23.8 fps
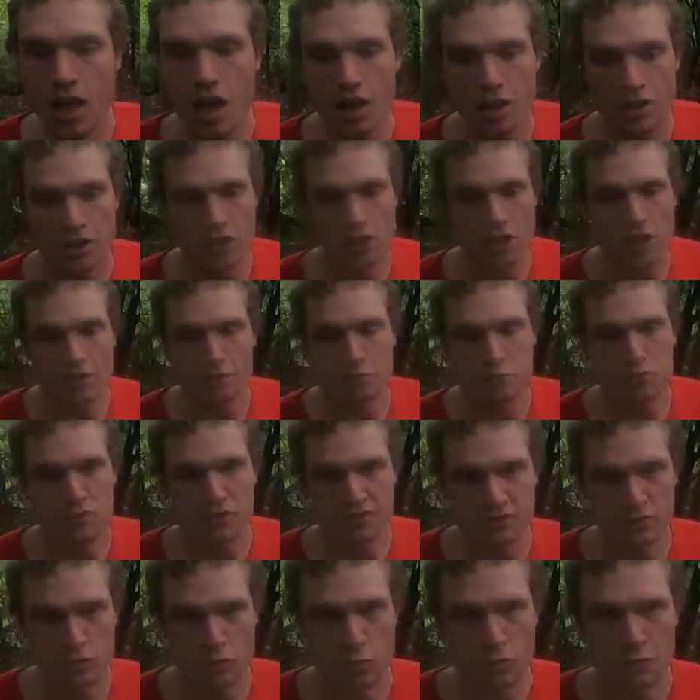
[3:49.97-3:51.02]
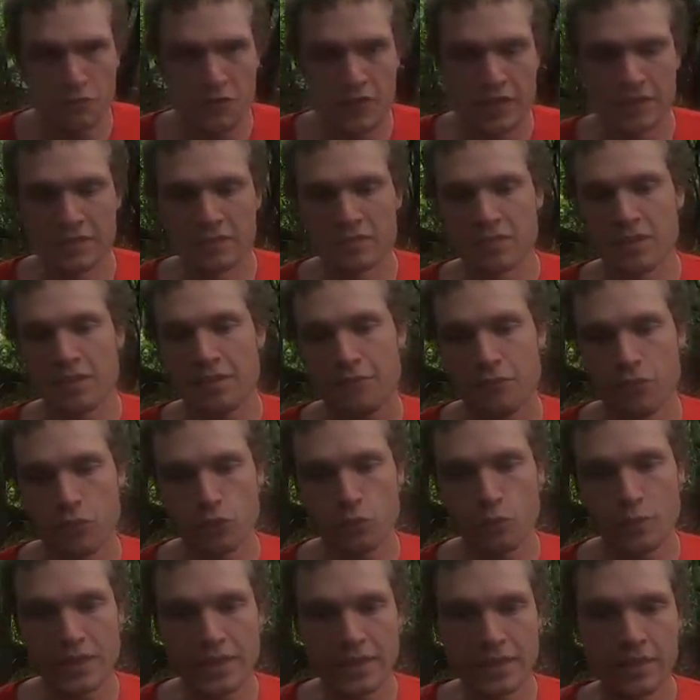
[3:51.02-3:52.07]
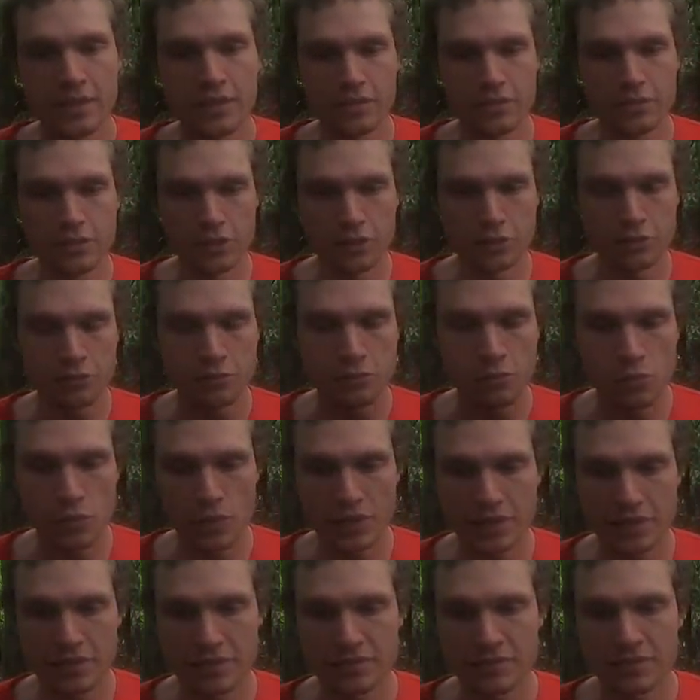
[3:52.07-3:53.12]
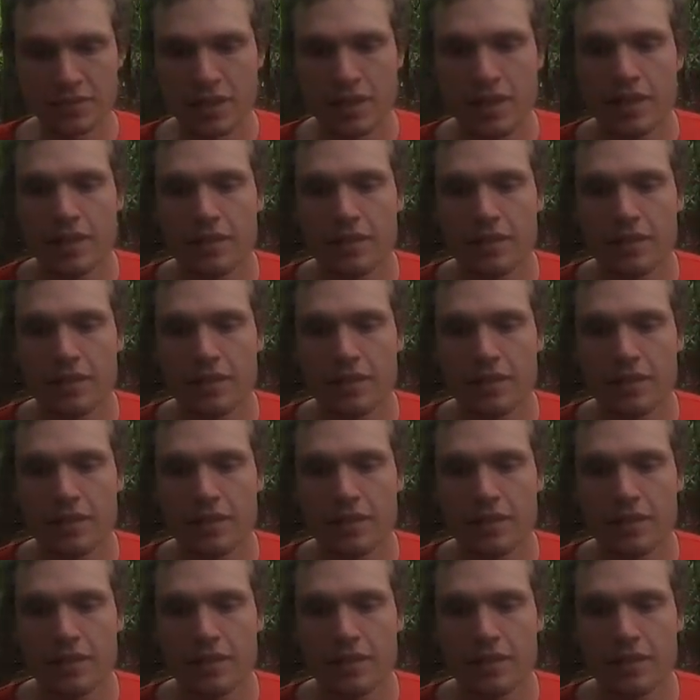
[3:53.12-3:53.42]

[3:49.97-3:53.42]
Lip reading: Are going to go with Preston North End 3-0 winners.